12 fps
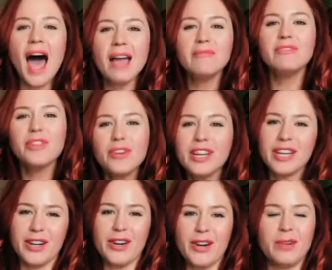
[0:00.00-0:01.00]
I'm
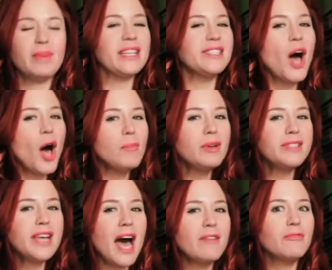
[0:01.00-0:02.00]
Fleurty Girl. Well, it's
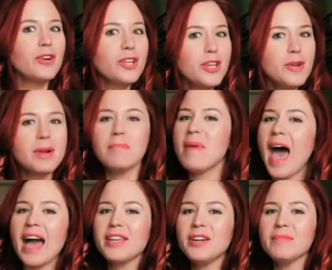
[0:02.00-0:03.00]
almost time for you to
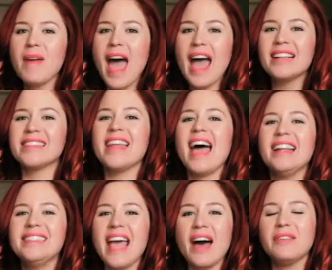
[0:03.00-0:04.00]
pack your bags and
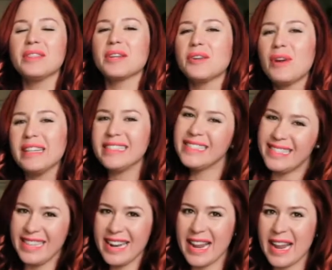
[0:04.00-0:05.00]
head down to the Crescent
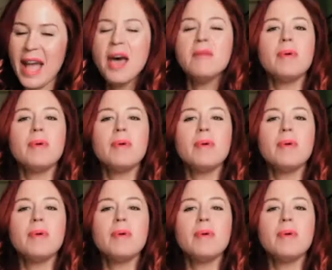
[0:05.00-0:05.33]
City.